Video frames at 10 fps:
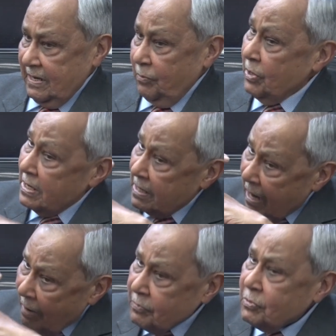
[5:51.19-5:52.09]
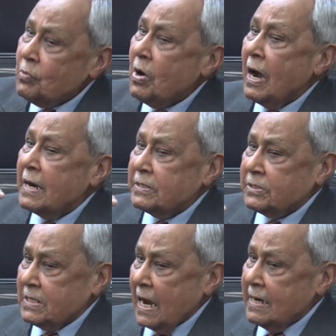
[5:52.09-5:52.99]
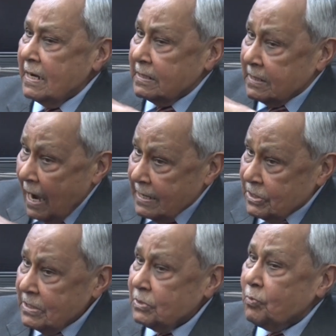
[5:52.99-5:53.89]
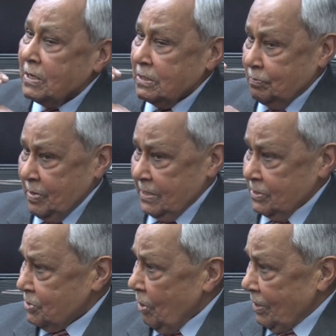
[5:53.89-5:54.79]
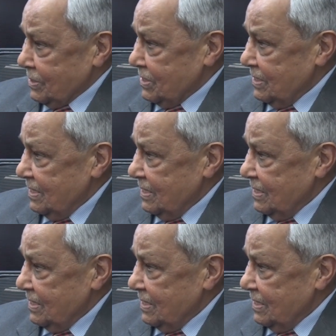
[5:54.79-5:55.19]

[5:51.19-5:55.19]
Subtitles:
would love to understand and digest what is being taught.